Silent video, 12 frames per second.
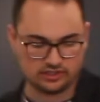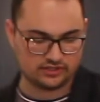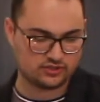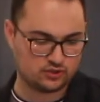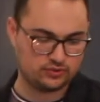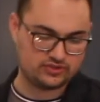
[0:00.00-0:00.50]

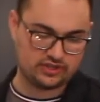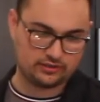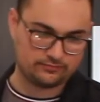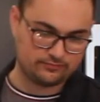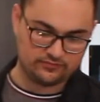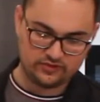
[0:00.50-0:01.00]
Let's do its
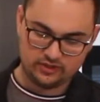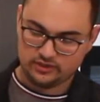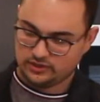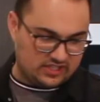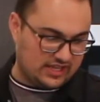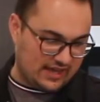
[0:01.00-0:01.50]
thing.
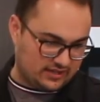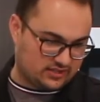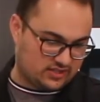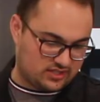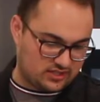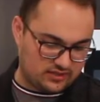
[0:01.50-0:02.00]

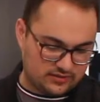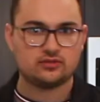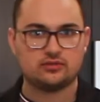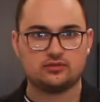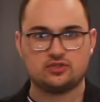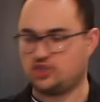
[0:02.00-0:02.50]
Next,
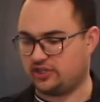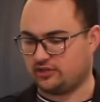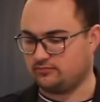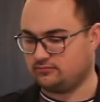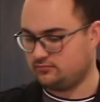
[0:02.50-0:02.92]
chicken.